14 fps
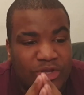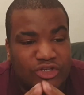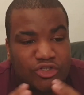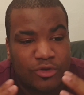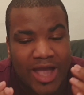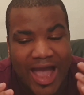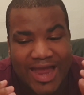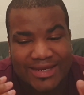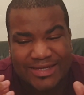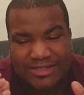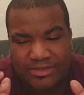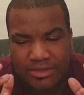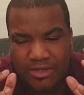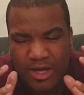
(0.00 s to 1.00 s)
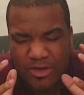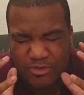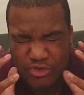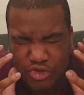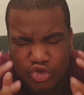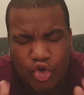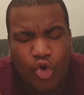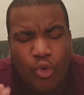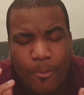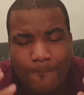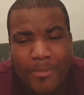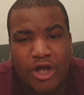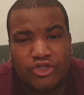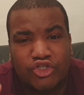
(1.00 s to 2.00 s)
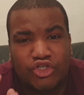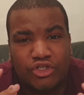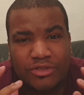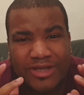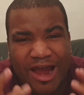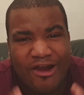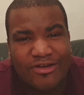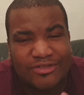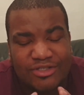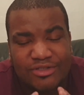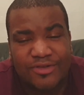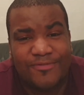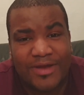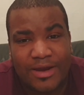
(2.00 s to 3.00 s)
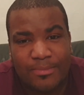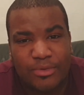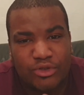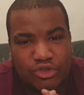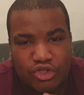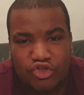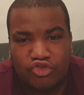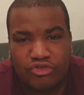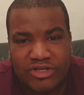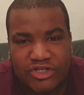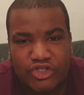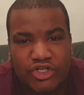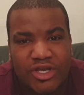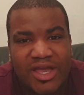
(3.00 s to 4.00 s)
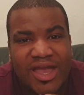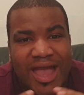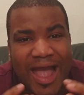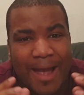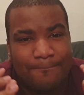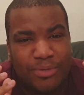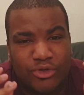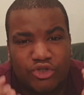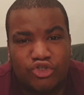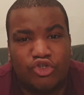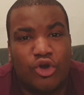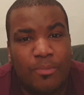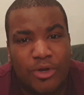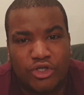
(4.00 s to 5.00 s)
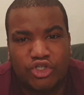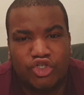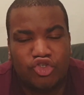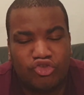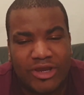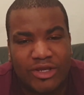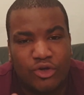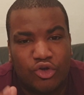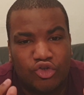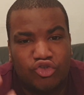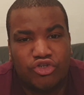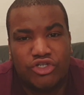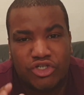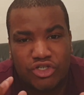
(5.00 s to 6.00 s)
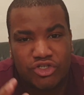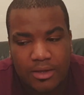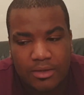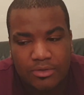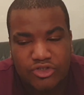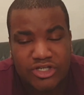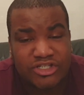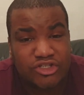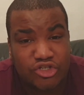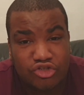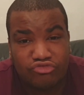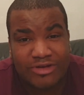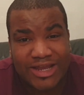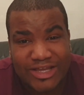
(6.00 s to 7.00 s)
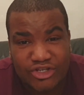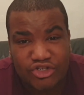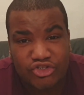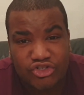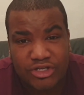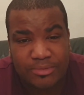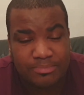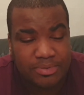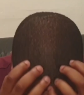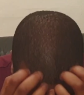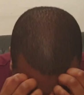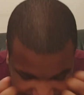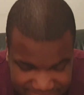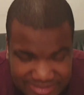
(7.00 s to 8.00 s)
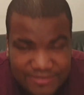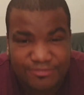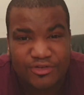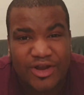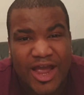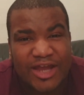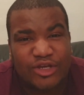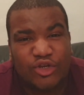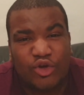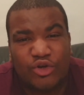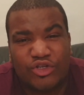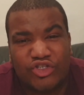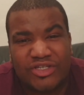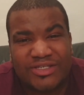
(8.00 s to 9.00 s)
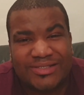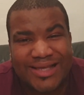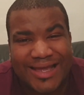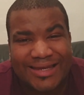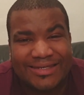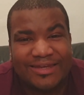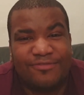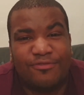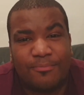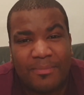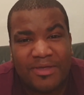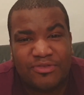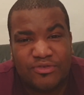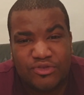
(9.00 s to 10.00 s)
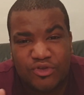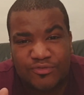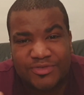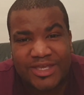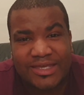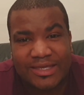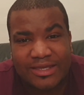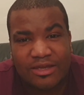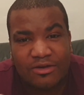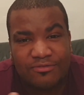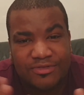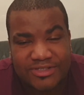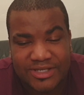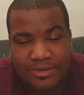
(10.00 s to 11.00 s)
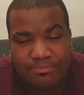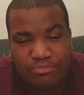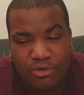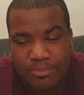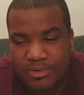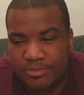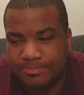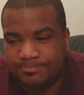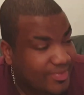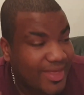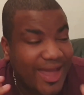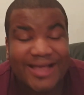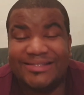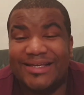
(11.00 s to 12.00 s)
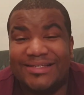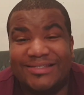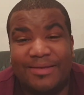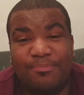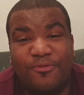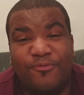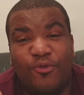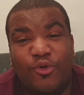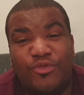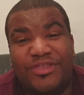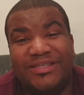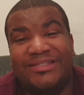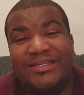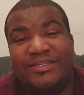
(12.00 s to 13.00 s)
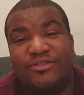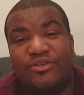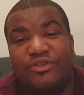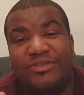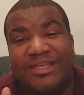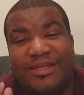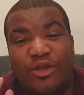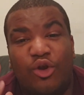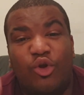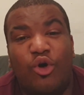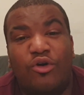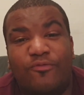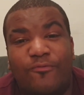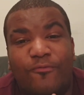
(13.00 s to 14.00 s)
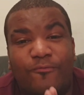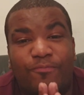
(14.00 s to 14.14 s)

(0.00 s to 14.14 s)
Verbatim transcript: which added so much character development to Trish and put so much strain on Trish and Jessica's relationship have different ideologies and different methods of taking care of the same problem. As I said before, this season did a lot